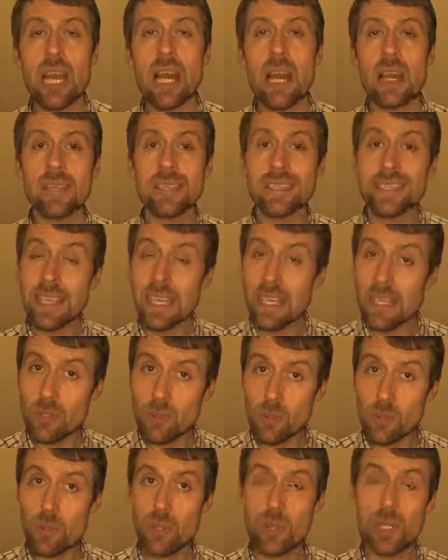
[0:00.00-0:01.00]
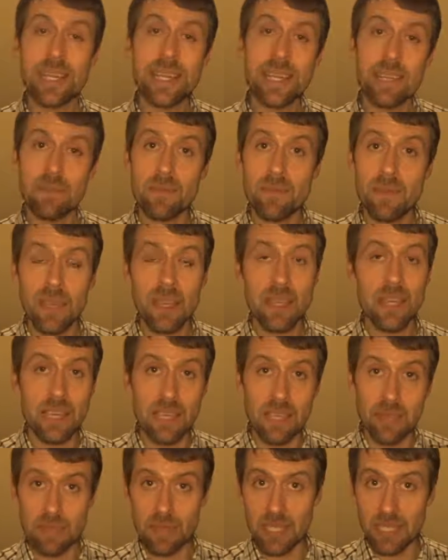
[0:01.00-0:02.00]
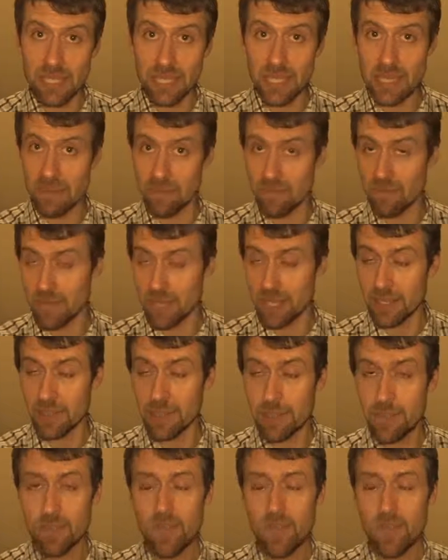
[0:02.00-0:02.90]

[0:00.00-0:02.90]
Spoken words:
a Celador cafe in McLarenville,